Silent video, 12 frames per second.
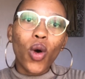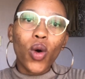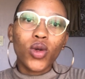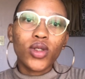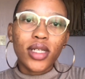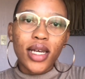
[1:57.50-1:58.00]

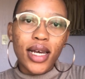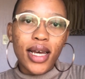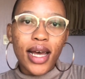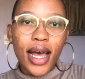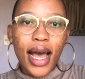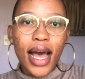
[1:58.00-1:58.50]

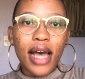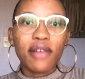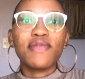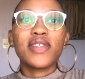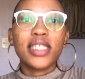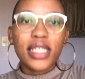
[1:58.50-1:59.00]
older,
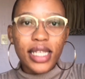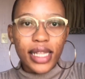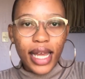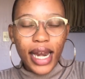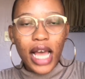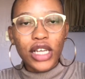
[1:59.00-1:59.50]
I've seen
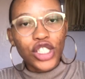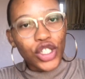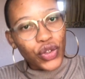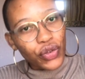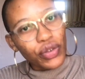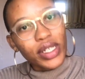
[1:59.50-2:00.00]
that I
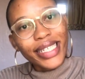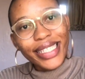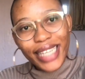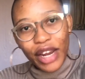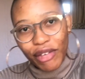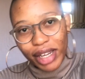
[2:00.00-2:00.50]
just
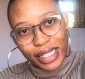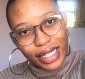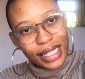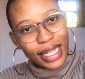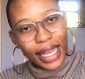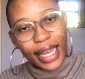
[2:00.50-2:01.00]

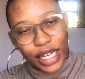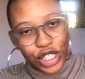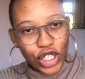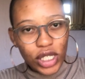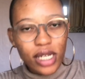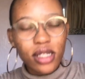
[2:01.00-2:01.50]
redirected the
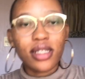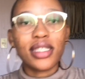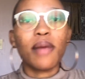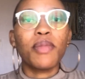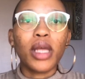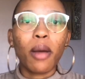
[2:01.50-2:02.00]
energy into
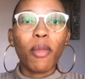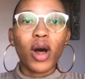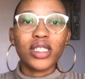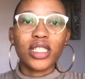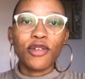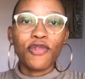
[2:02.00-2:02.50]
something
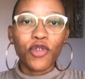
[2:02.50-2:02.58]
positive